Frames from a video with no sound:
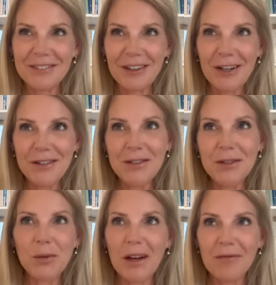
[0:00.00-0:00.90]
I
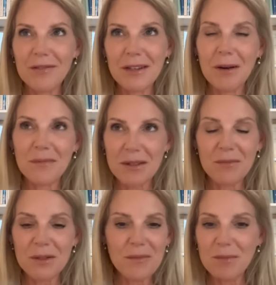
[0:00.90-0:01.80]
still have some
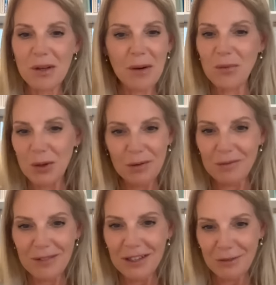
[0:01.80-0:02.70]
symptoms, but I'm not
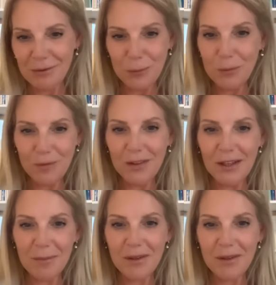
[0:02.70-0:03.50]
in a full flare.